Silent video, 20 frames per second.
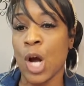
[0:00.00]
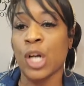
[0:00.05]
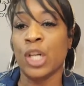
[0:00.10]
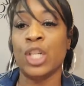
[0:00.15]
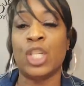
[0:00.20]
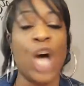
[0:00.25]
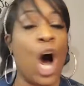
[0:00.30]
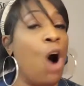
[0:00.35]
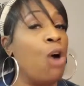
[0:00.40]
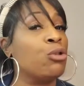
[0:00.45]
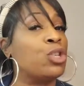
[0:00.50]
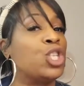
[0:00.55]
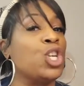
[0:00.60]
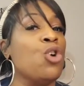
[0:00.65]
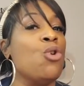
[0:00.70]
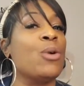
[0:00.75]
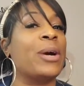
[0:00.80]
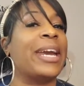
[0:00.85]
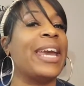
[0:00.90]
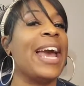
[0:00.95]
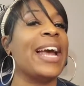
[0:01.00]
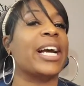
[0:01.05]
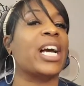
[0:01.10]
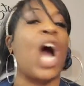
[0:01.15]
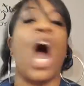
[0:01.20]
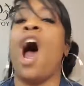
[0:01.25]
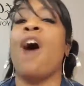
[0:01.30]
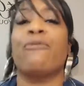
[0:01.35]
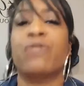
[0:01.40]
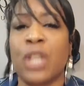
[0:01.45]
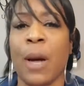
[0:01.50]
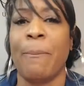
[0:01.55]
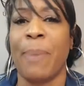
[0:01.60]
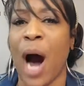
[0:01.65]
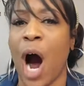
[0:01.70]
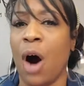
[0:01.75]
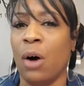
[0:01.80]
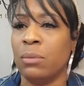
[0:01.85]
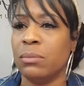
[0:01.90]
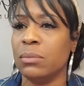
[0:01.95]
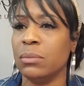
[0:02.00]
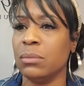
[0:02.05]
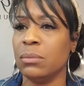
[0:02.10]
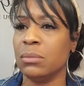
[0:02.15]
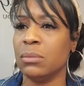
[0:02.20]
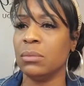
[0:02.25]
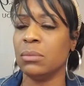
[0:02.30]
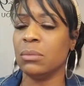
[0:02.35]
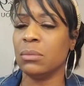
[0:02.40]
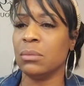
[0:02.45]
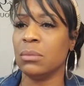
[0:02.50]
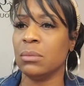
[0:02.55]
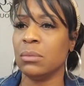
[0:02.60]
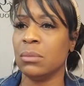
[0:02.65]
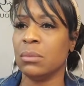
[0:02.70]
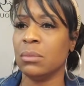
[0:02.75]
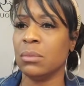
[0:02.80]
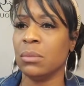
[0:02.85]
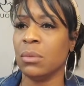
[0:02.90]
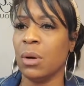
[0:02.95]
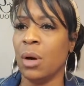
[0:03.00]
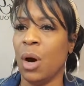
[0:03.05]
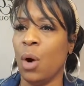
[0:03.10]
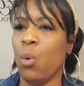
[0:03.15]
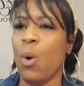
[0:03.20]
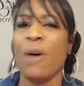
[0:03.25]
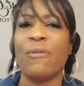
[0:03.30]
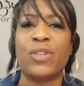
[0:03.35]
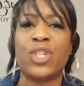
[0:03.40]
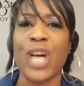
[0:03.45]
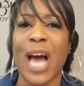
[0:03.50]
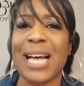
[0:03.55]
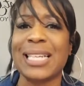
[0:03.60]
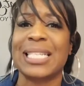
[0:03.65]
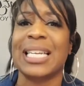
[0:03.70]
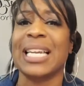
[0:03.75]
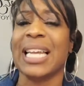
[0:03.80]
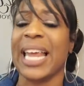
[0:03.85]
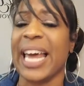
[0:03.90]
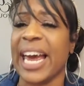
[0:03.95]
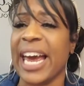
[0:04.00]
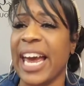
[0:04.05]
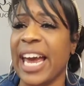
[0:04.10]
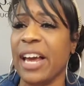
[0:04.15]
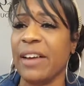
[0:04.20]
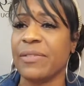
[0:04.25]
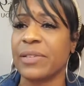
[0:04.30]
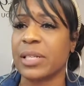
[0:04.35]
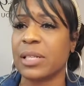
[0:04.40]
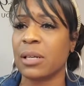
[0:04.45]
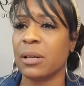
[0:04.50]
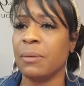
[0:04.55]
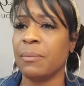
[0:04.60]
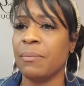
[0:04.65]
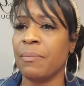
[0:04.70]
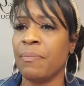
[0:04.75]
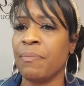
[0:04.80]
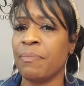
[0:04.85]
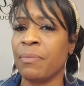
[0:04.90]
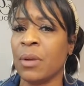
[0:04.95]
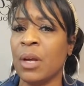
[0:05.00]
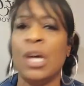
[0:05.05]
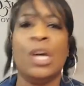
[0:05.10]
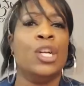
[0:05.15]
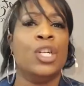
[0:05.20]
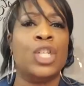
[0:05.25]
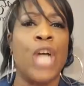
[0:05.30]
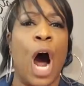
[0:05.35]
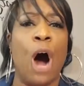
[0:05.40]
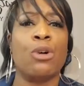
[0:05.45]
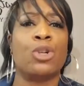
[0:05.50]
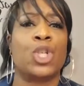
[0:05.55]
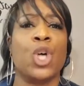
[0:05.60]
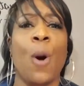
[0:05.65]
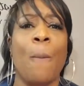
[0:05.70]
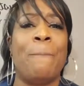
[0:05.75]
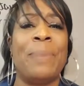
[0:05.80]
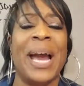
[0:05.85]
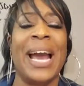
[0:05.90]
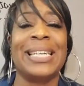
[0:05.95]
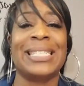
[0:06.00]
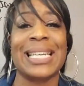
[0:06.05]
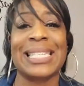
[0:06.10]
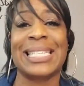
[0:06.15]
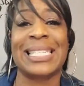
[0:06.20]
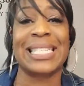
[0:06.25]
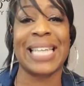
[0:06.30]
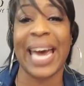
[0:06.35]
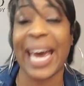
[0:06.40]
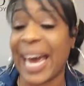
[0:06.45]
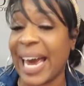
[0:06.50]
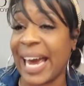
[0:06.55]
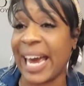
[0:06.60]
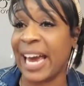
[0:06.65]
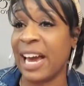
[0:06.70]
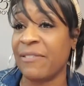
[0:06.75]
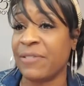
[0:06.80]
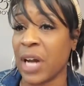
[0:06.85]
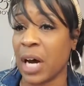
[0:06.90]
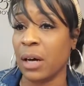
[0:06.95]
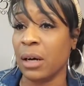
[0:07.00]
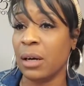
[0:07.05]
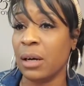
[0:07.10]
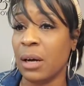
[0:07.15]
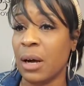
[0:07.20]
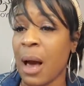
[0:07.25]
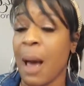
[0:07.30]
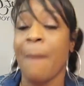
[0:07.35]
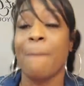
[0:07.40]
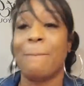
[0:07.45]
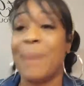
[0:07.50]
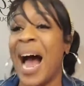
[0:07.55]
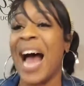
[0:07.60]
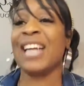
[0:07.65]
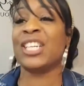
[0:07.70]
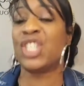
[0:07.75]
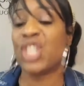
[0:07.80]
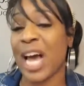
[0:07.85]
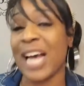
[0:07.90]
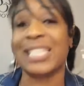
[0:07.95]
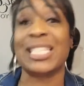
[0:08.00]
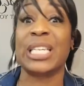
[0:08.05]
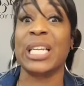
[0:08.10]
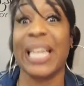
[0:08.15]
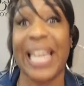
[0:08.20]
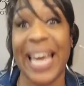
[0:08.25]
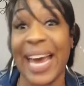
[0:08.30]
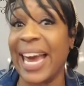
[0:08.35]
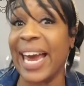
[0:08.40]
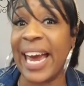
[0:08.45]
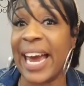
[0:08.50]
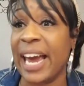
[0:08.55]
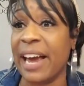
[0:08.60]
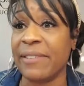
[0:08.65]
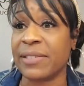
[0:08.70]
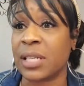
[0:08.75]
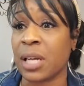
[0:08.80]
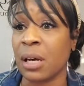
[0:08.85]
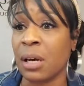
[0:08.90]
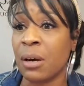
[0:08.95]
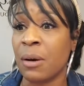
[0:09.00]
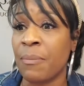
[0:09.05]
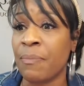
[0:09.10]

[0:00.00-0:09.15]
Don't you get comfortable with just leaves. Don't you be deceived by just leaves.